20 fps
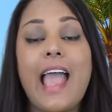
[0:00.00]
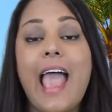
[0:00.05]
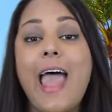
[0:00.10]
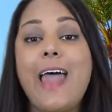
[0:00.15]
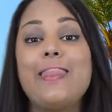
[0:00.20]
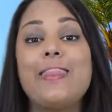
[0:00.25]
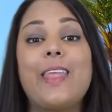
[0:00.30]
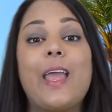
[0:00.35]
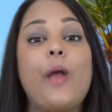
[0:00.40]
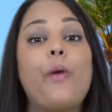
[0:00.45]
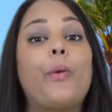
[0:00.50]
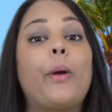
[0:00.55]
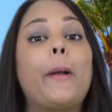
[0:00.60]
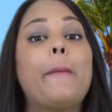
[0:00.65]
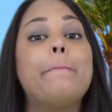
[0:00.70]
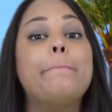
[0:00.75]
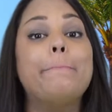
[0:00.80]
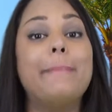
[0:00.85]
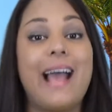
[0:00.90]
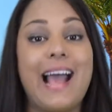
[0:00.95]
and they
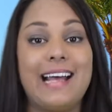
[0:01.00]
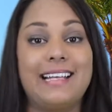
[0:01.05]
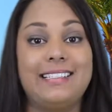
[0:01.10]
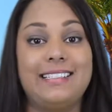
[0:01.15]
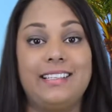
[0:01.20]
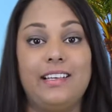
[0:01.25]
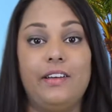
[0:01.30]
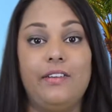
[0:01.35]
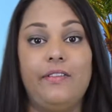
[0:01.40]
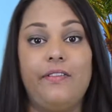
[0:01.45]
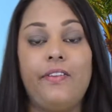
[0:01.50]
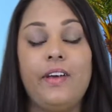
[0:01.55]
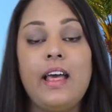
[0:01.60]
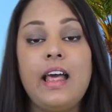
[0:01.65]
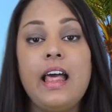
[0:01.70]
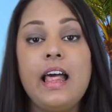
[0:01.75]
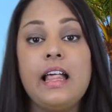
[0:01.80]
were massive.